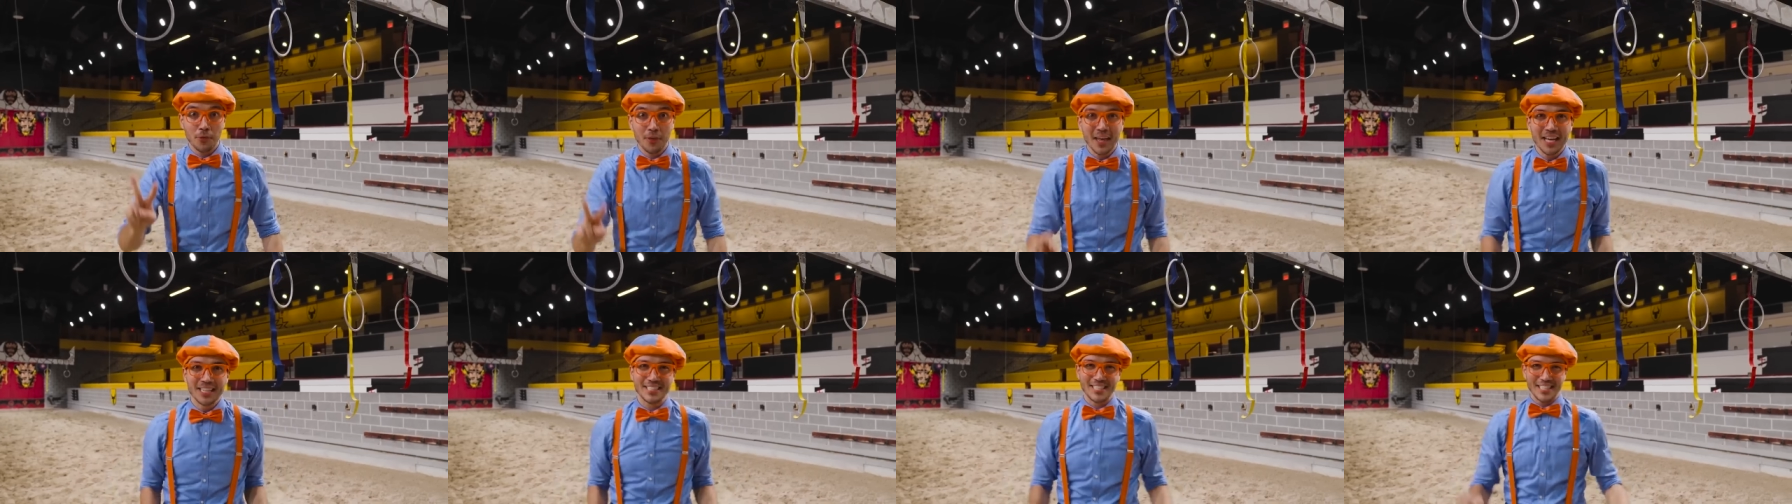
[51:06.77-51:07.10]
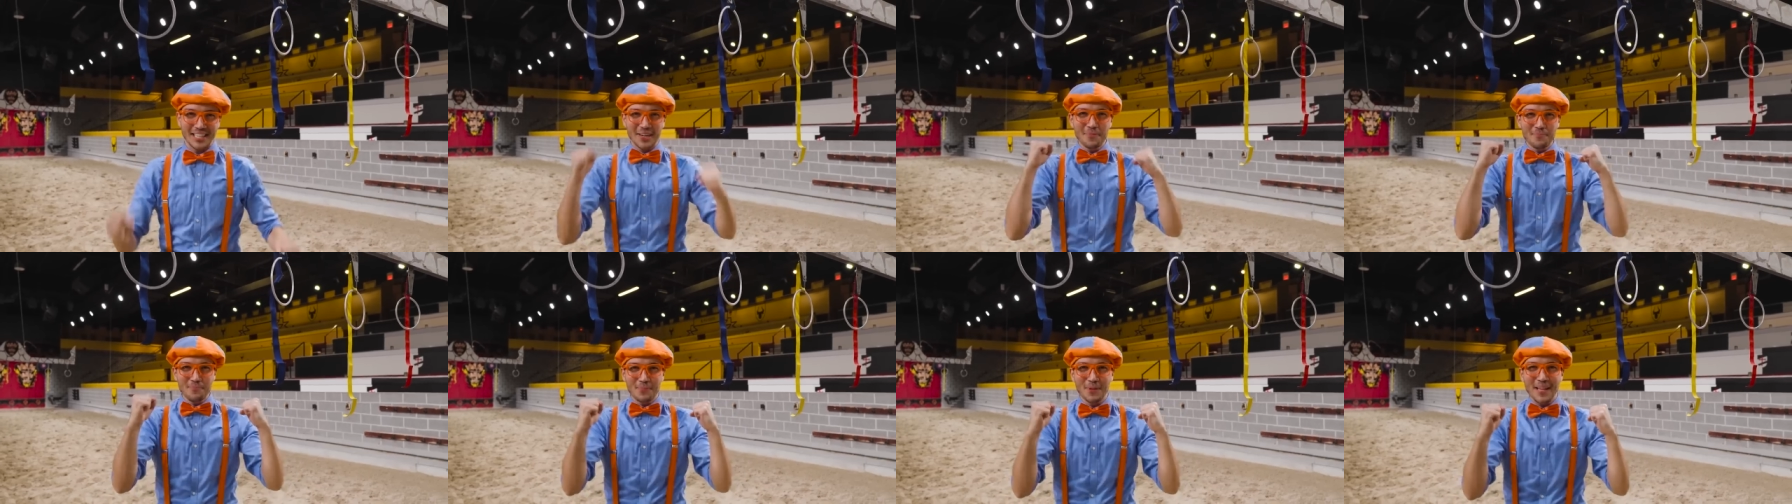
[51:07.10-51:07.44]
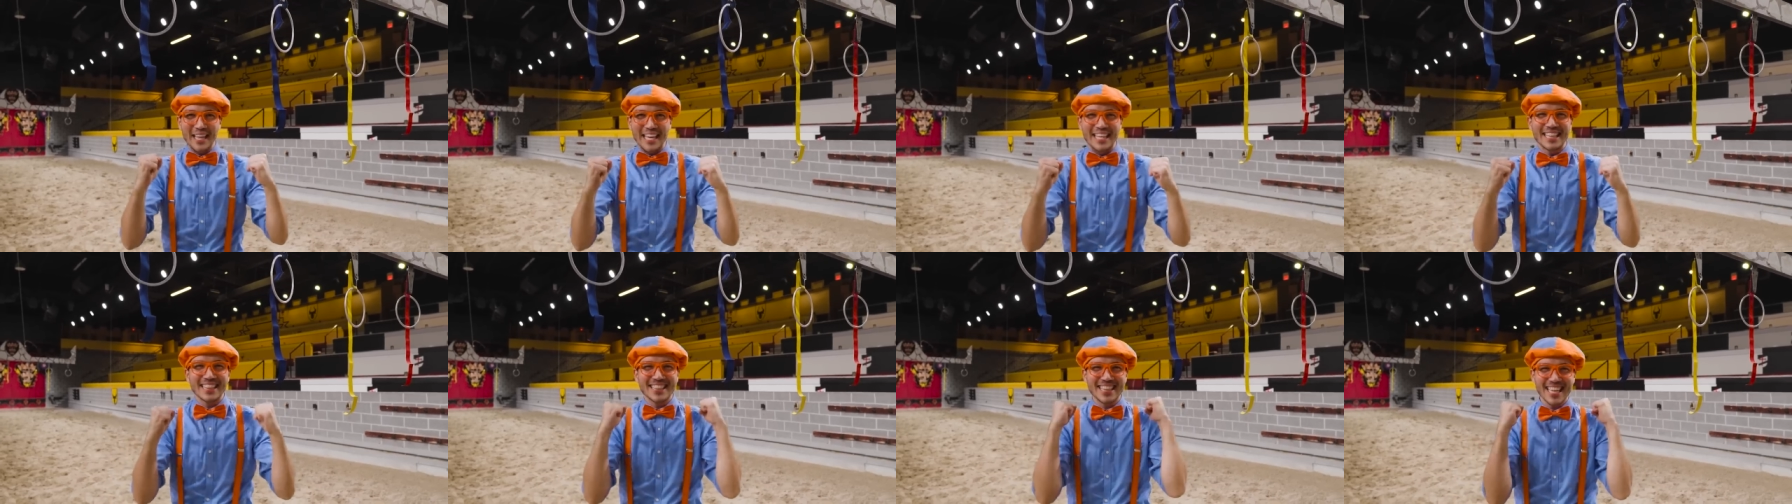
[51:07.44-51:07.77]
to
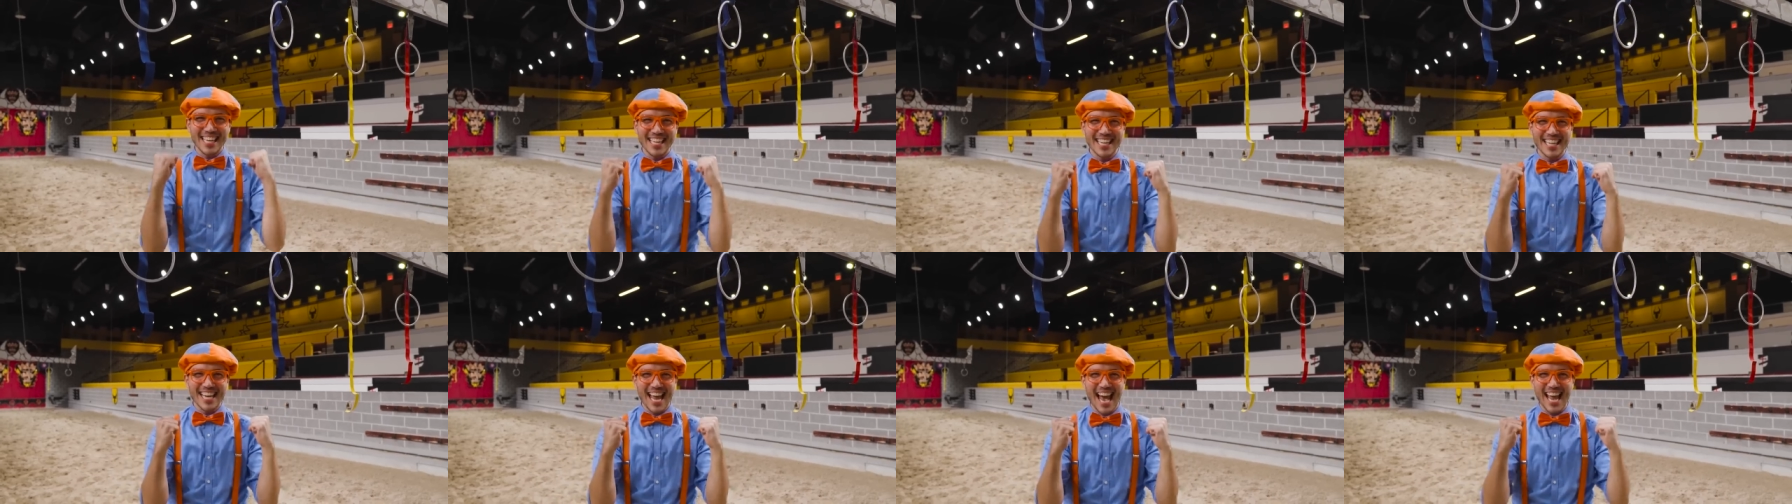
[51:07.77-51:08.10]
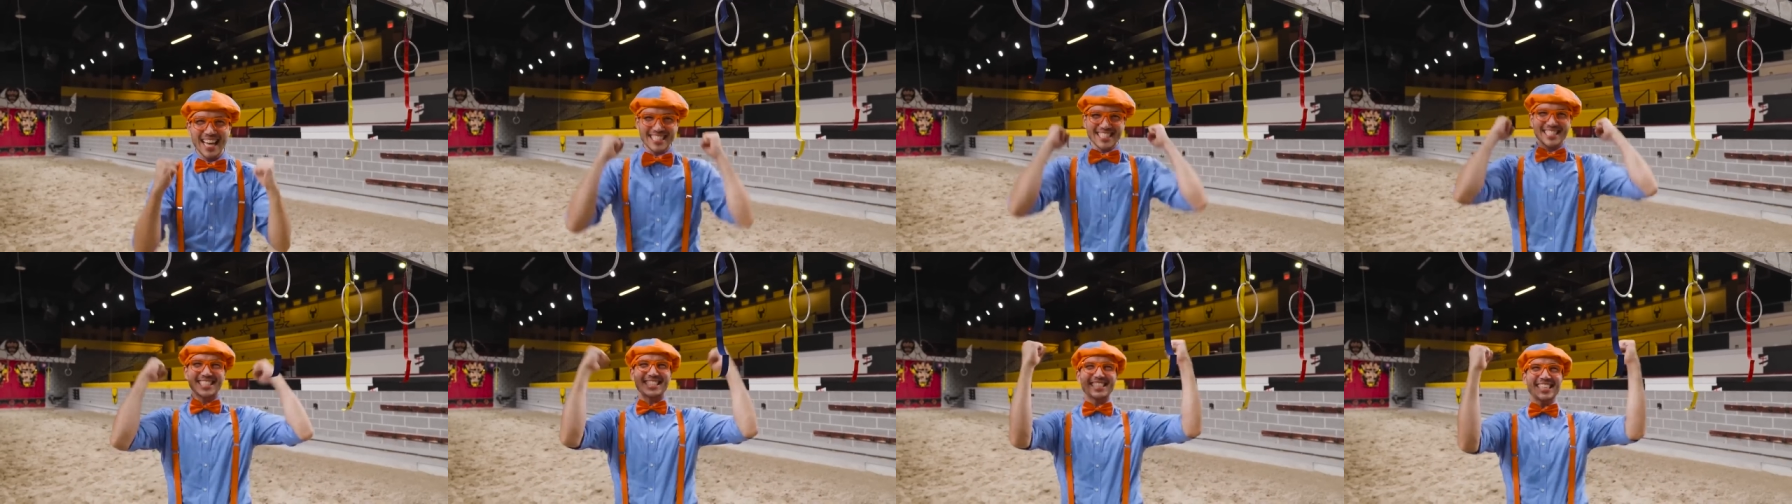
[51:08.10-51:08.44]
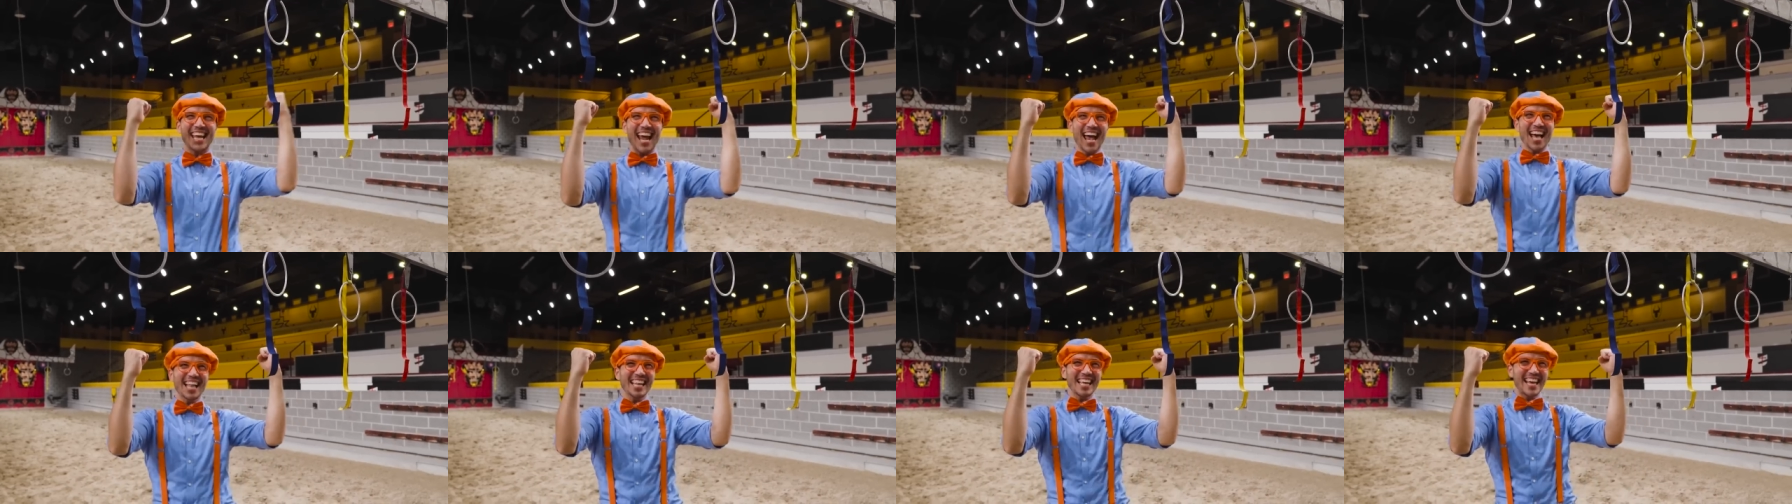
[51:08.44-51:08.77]
complete the knight's
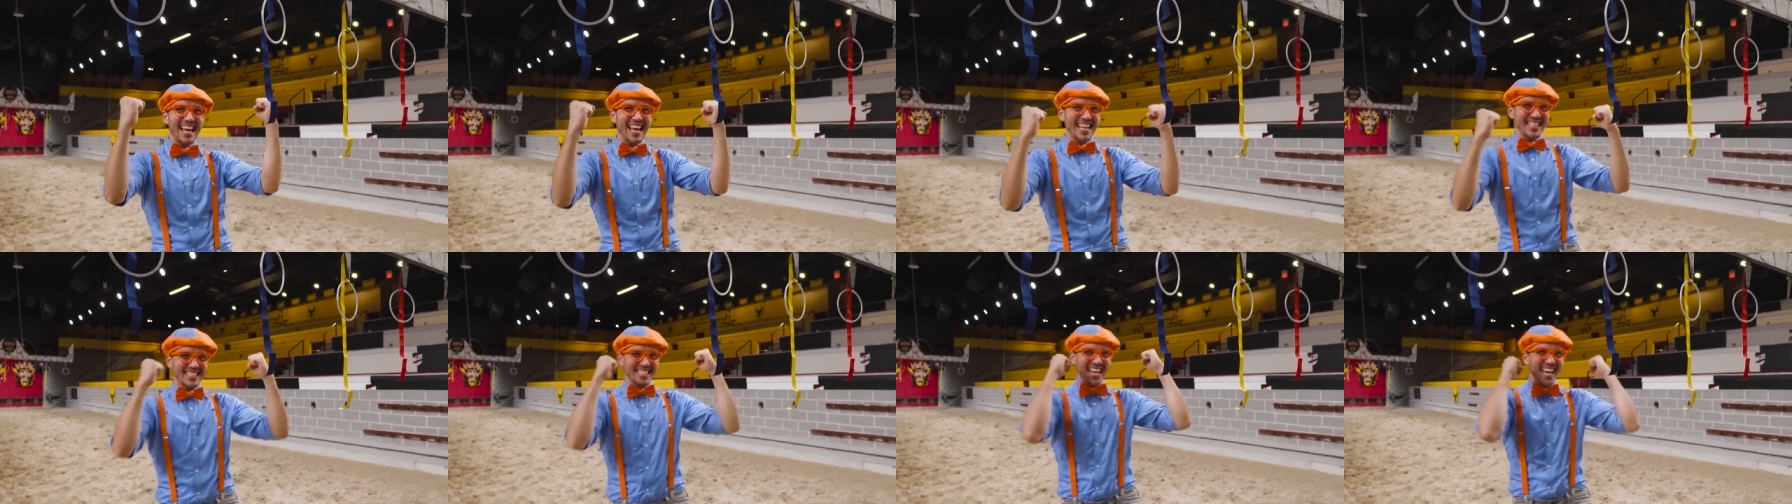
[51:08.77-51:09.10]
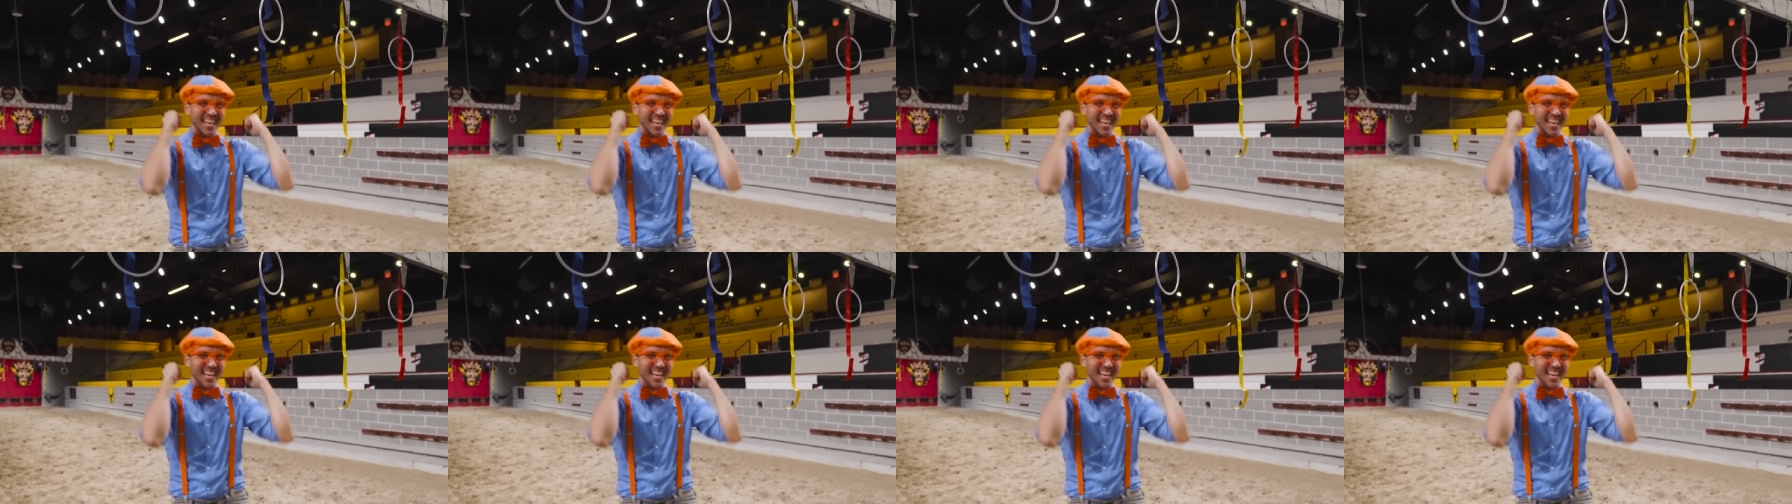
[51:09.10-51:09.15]
challenge.